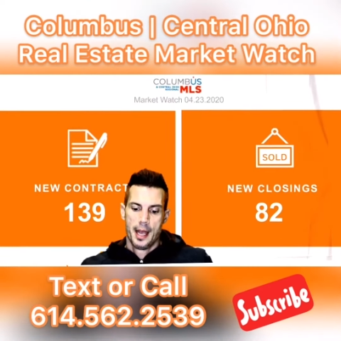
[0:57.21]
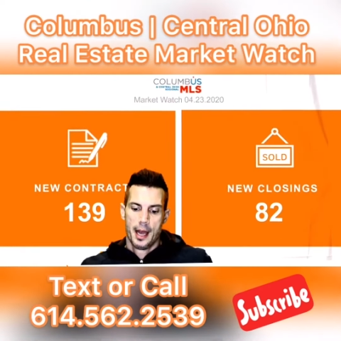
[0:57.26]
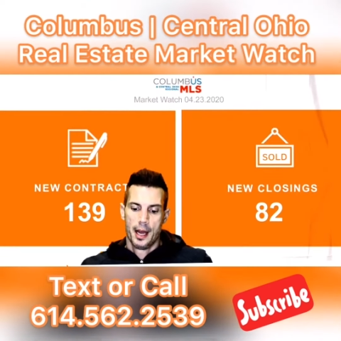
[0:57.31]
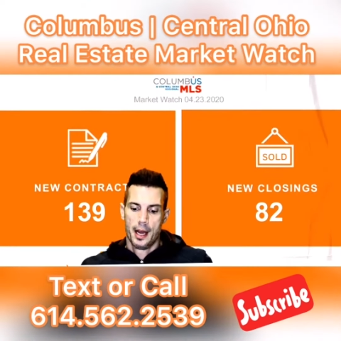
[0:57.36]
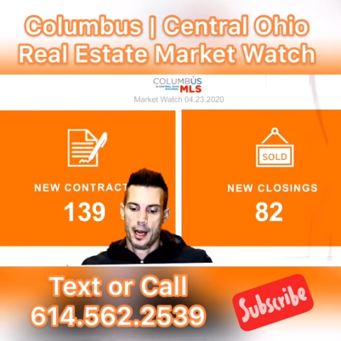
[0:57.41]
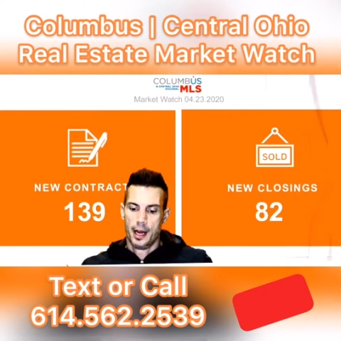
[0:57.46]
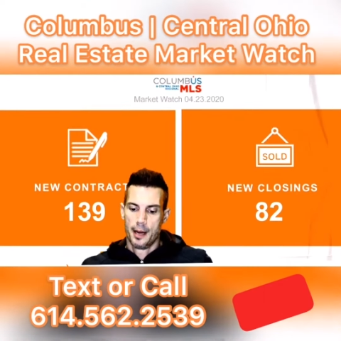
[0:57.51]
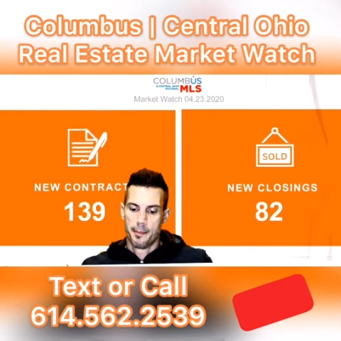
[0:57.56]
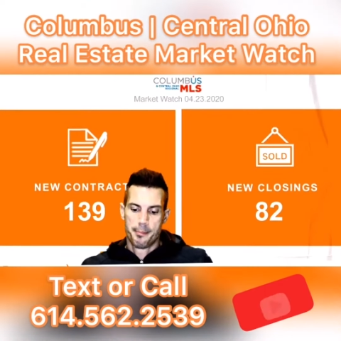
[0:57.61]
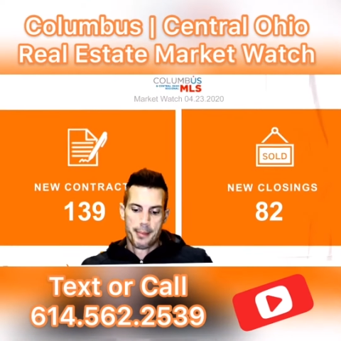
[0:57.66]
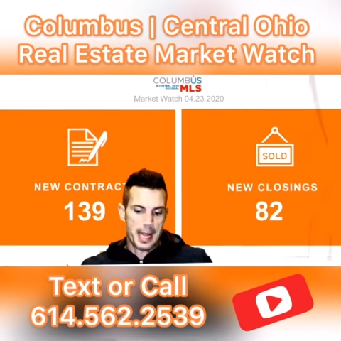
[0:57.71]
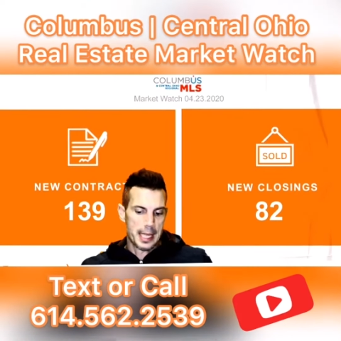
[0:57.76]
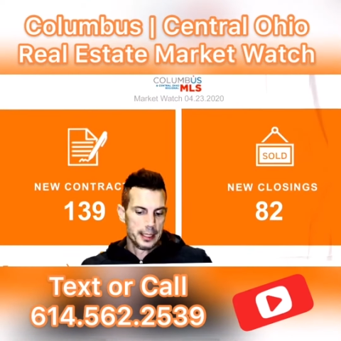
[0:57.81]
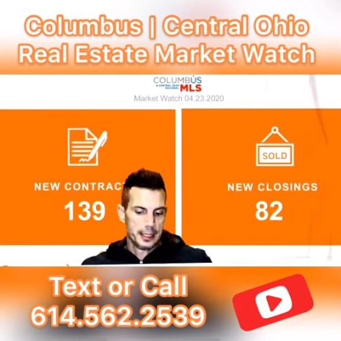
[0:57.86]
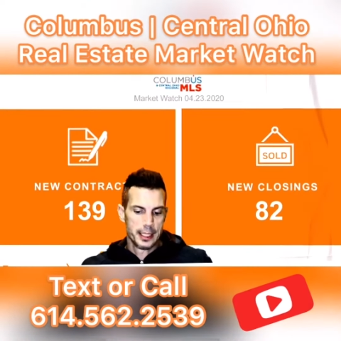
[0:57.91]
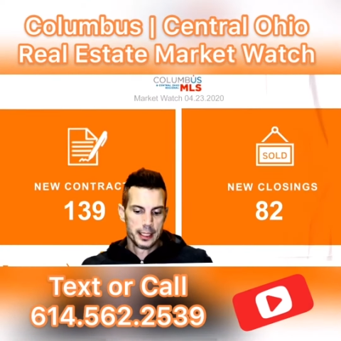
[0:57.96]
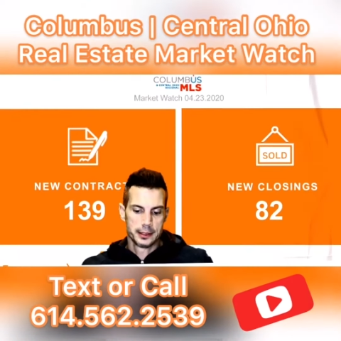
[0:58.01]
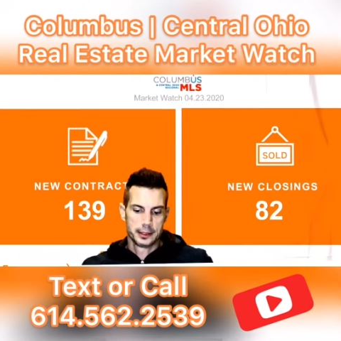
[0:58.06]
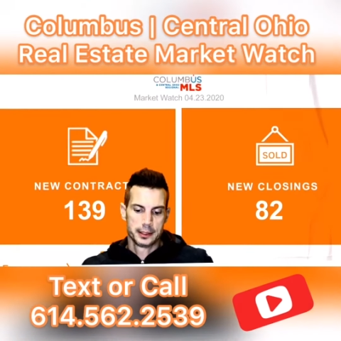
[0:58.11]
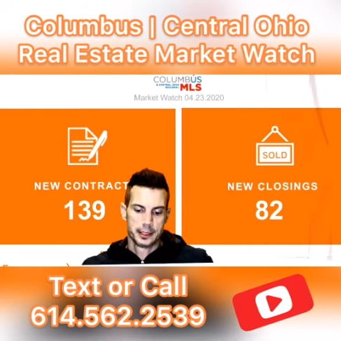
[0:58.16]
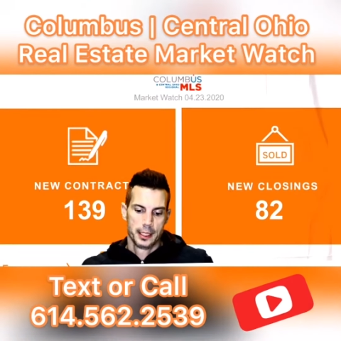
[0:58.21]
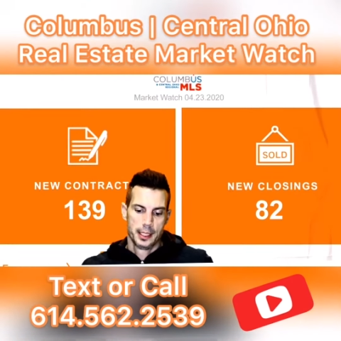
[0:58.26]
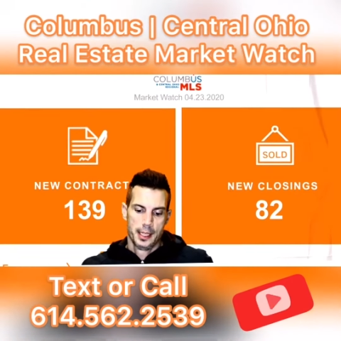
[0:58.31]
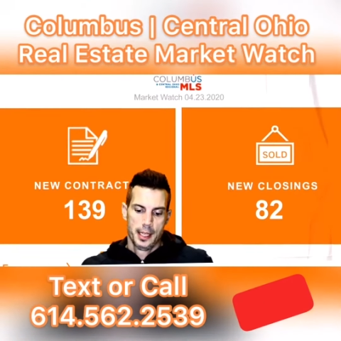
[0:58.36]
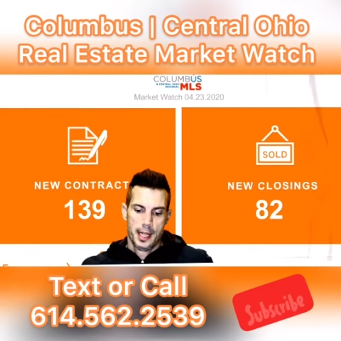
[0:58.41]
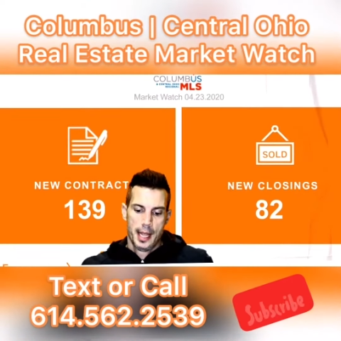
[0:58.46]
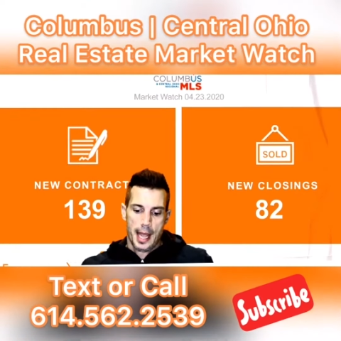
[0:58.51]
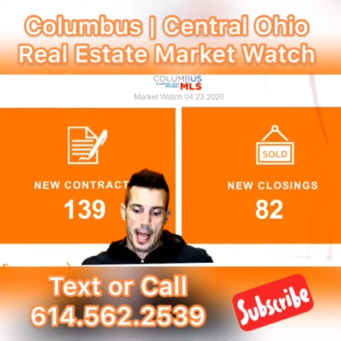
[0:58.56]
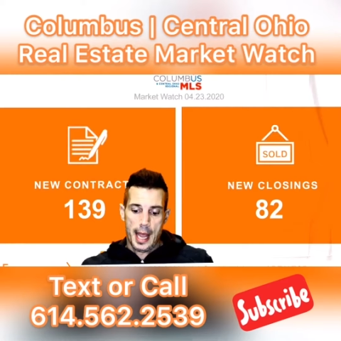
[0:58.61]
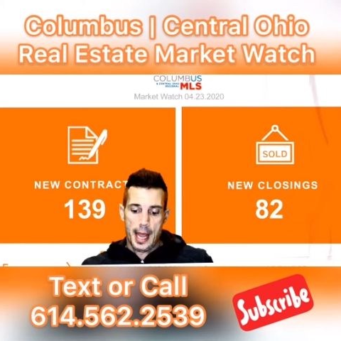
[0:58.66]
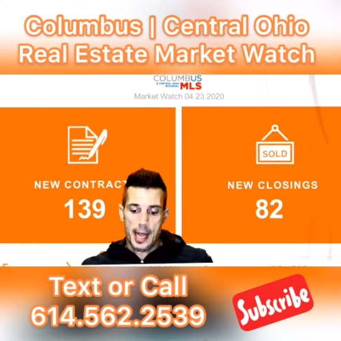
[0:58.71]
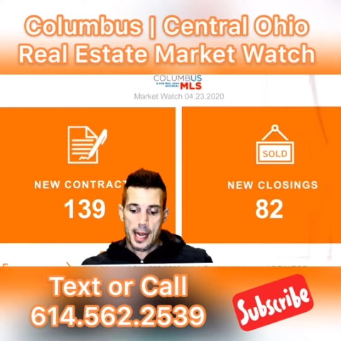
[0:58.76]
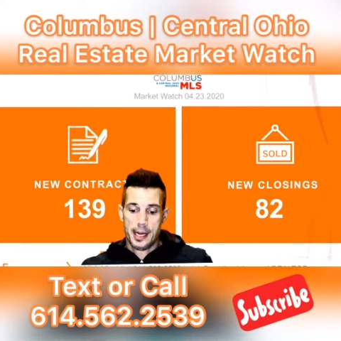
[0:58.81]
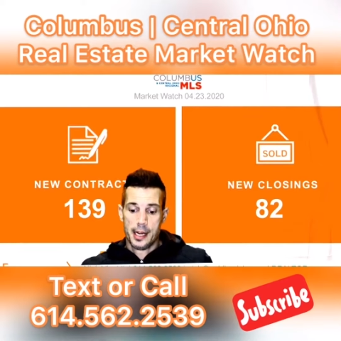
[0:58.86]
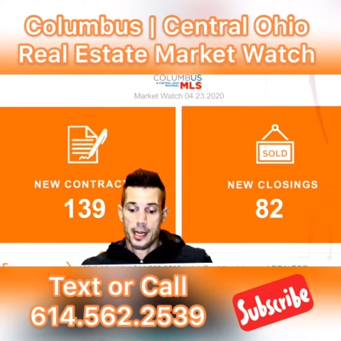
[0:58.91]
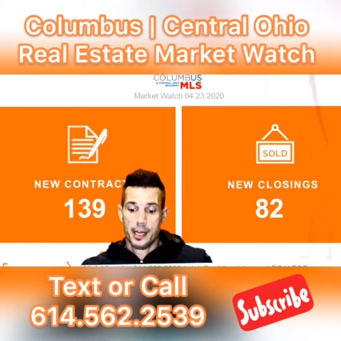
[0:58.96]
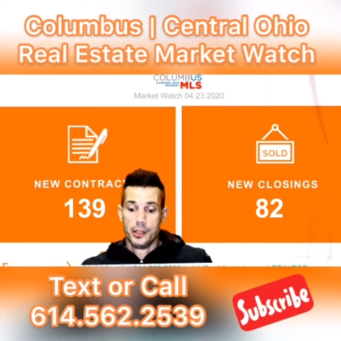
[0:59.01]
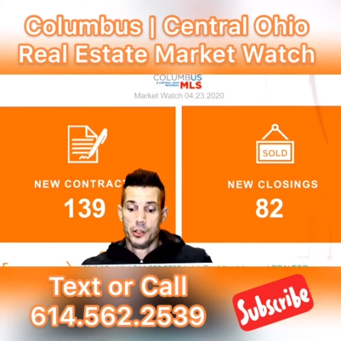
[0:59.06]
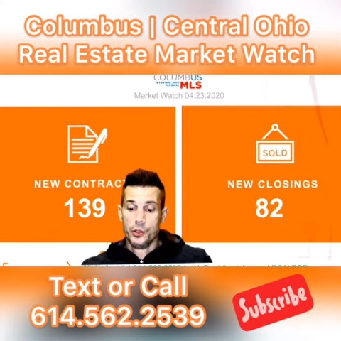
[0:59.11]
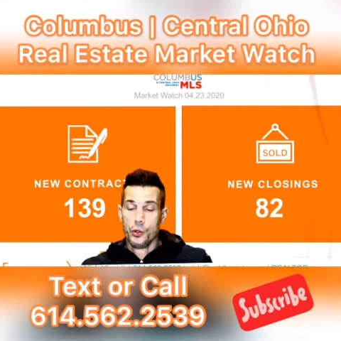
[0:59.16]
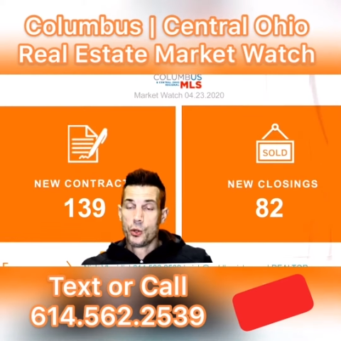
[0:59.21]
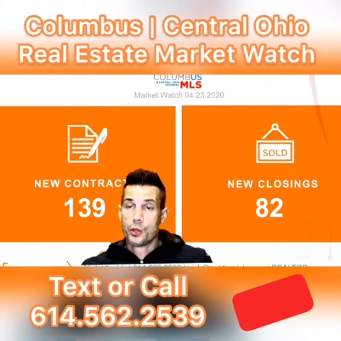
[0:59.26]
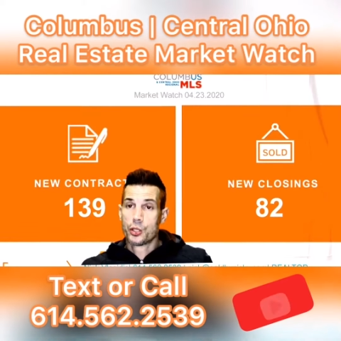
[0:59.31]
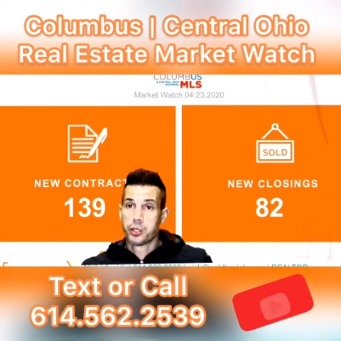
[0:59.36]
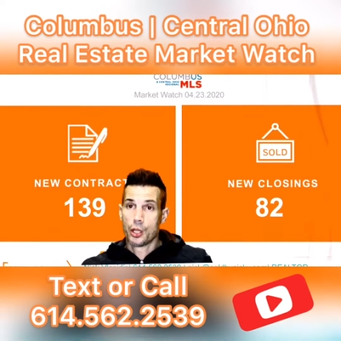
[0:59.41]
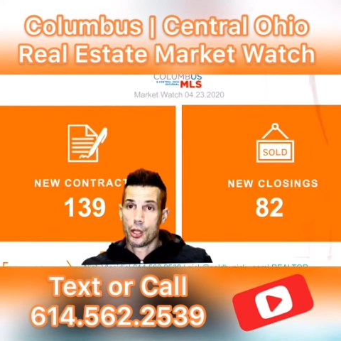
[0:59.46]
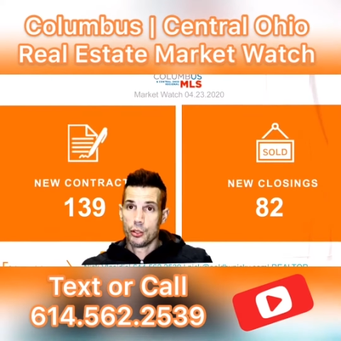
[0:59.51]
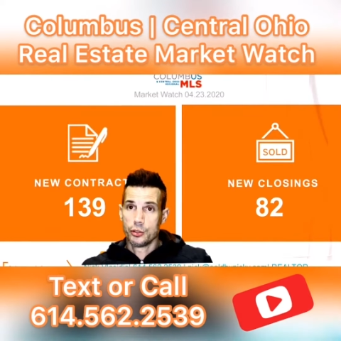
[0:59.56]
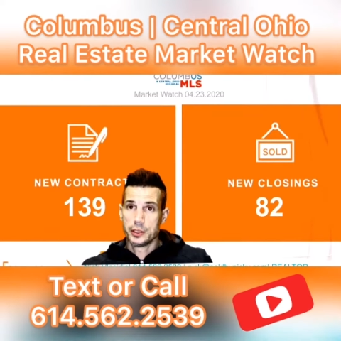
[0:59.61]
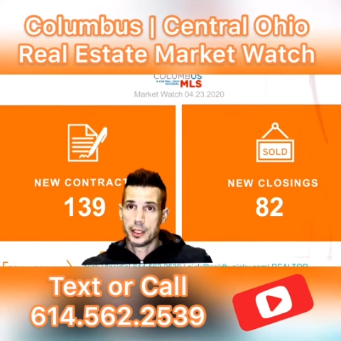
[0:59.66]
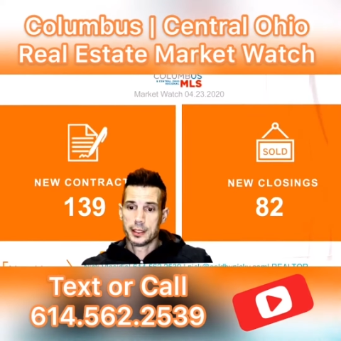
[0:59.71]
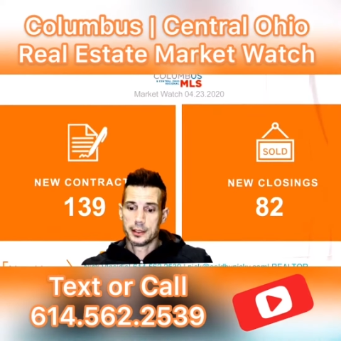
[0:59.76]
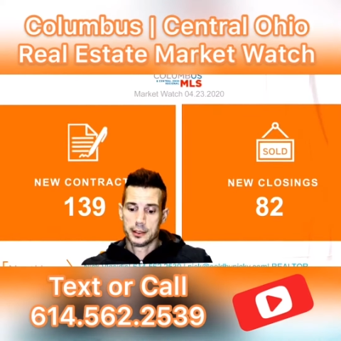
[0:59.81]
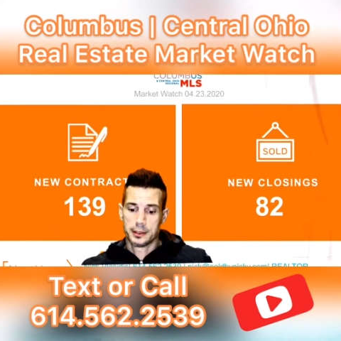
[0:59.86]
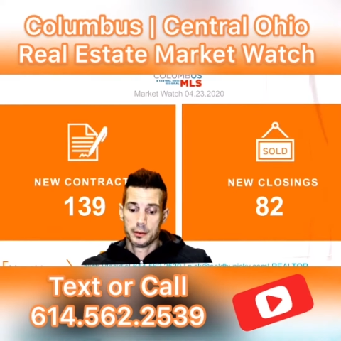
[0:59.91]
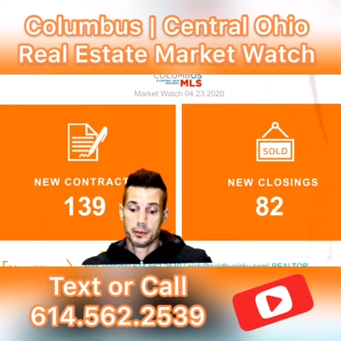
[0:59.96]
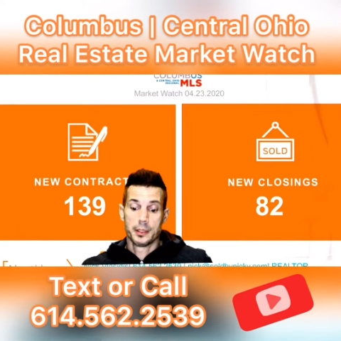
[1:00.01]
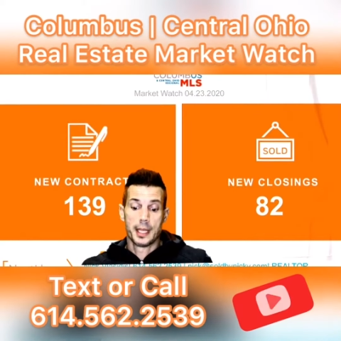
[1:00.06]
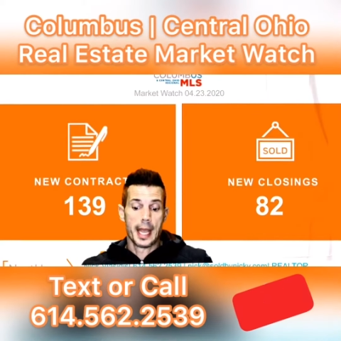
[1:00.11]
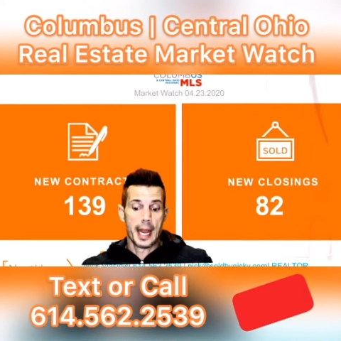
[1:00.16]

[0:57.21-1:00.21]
uh, pendings, and uh, new closings,